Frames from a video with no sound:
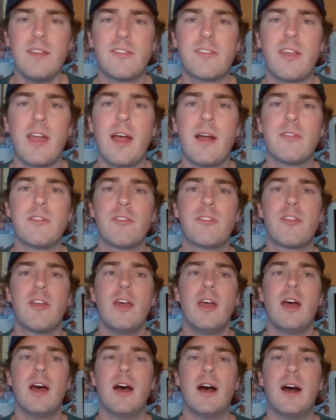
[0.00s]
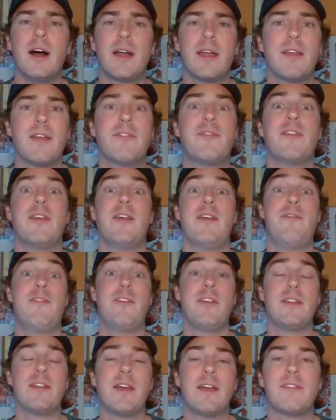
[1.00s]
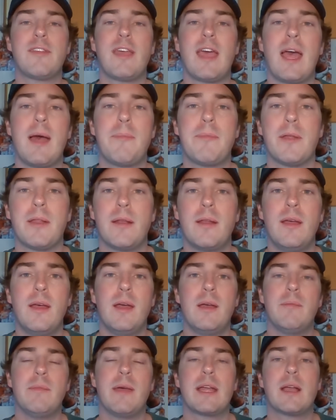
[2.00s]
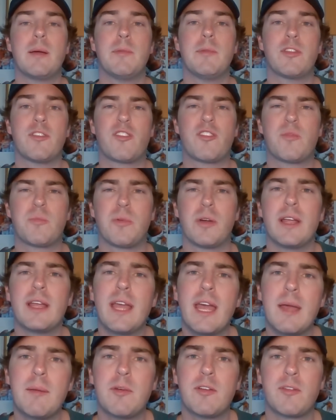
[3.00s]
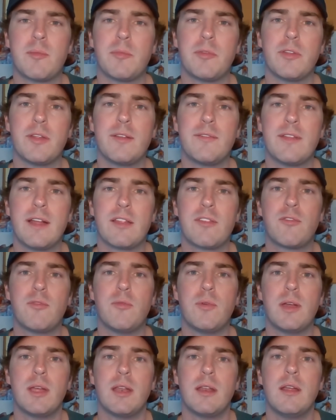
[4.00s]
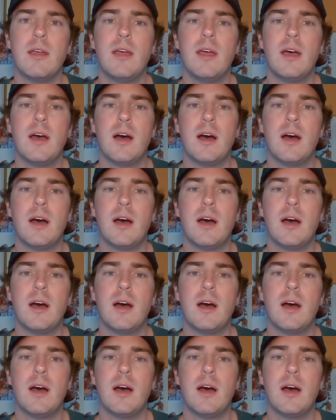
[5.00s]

sounds, if it does happen, may come at the spring game because I believe that's when